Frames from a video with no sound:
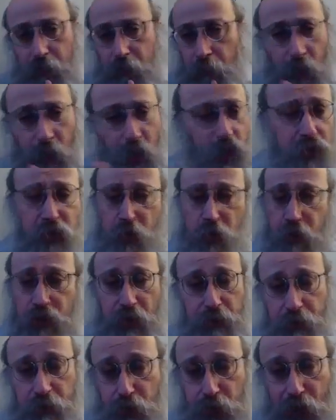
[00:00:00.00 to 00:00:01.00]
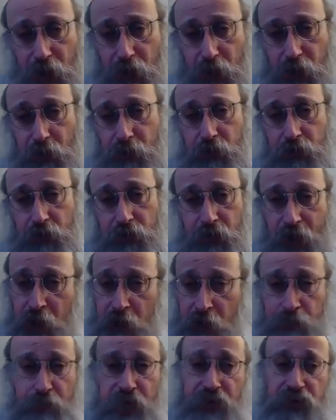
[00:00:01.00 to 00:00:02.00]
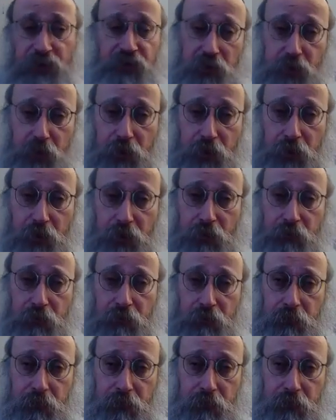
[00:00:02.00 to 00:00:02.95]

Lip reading: most of the prayers are based on Torah,